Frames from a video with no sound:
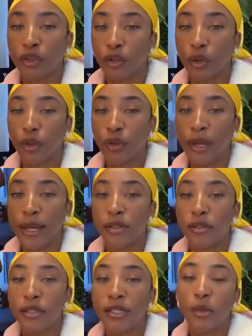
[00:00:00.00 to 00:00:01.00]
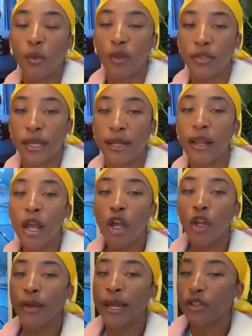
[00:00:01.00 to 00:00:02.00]
So you guys, T. Wilson,
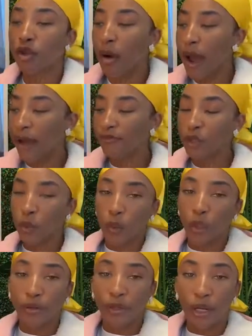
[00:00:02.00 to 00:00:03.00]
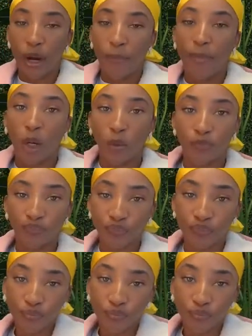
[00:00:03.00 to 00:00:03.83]
you guys don't have to worry about